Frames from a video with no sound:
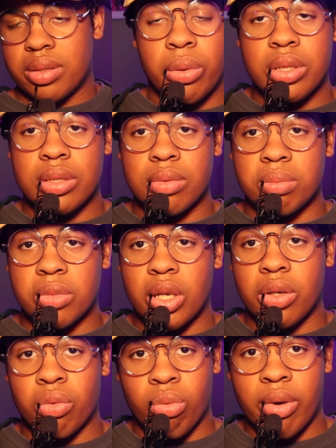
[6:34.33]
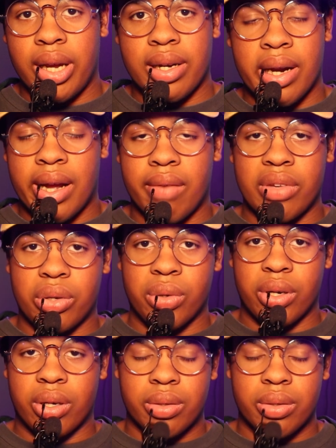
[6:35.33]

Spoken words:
It was great having you here.